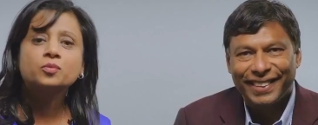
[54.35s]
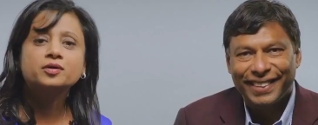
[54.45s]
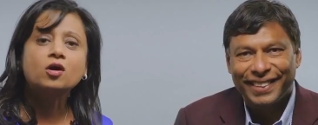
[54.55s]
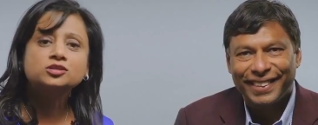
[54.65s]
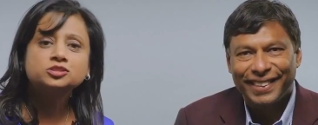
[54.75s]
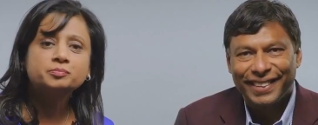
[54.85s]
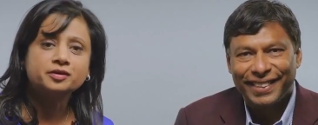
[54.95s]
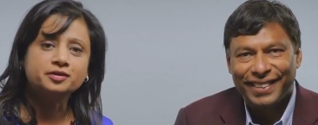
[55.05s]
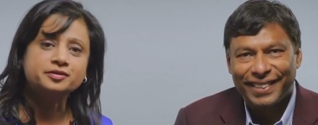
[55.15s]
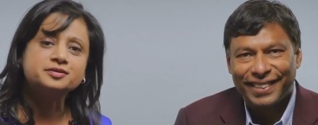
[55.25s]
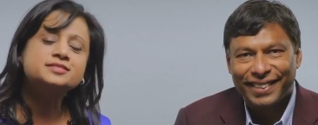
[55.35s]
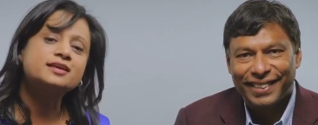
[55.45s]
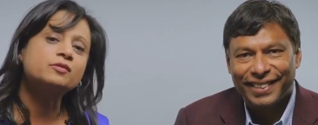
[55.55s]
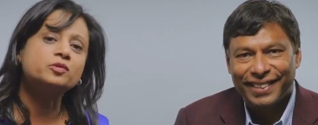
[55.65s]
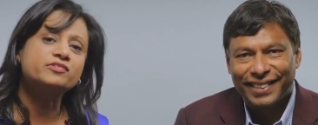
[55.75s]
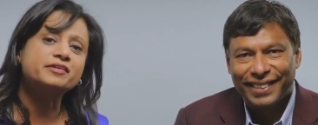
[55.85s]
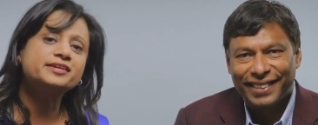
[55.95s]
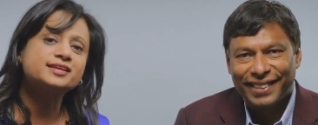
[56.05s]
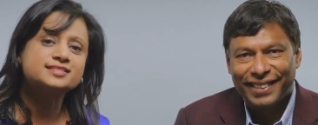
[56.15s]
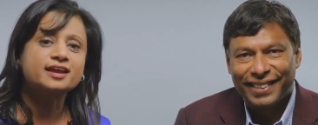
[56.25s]
Speaker 1: We're entrepreneurs and we're
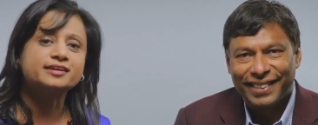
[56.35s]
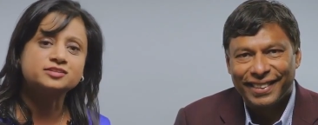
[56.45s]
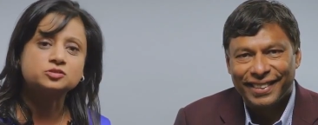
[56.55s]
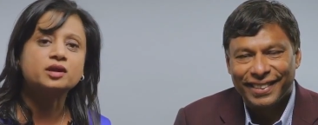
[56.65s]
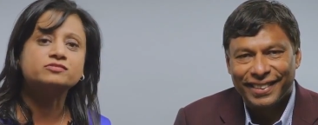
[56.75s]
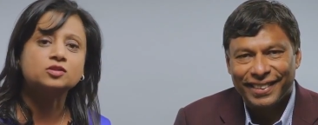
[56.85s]
very excited to have